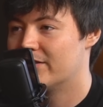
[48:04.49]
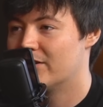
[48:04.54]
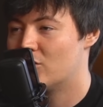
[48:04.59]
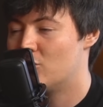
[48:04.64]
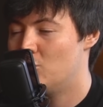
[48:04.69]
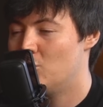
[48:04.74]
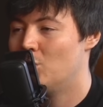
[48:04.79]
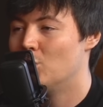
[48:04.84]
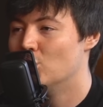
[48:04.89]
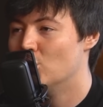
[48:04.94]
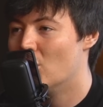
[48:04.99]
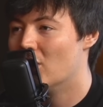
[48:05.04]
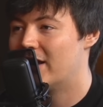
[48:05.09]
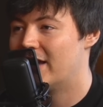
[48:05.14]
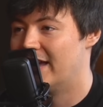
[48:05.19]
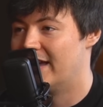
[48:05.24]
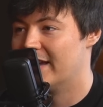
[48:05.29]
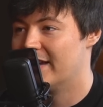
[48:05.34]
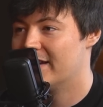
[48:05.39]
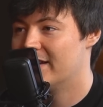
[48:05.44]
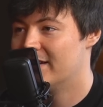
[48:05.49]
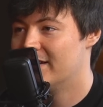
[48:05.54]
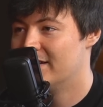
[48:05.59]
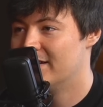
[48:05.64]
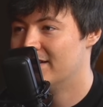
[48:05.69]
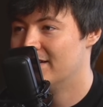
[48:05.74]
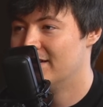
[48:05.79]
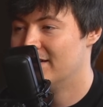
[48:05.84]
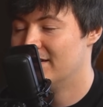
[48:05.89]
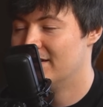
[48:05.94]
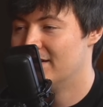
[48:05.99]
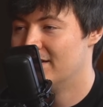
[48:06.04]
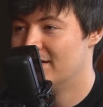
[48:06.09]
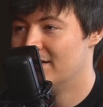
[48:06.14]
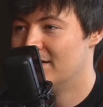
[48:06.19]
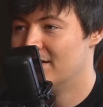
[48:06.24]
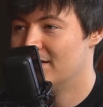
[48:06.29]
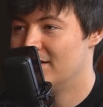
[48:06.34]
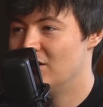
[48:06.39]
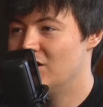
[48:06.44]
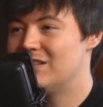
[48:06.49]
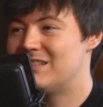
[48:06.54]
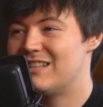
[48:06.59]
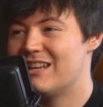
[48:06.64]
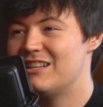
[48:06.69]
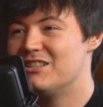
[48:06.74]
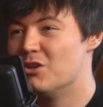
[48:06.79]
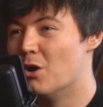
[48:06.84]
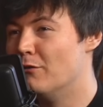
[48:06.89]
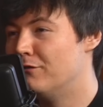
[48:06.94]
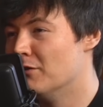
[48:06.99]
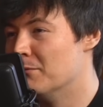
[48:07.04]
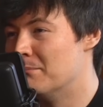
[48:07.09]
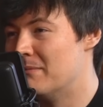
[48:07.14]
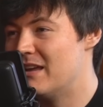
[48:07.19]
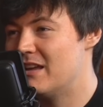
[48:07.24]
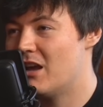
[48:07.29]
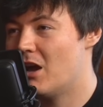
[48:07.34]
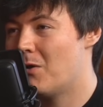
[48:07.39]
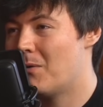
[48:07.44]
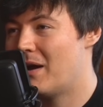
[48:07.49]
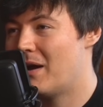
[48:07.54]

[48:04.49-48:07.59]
like cool looking? You could say Doflamingo,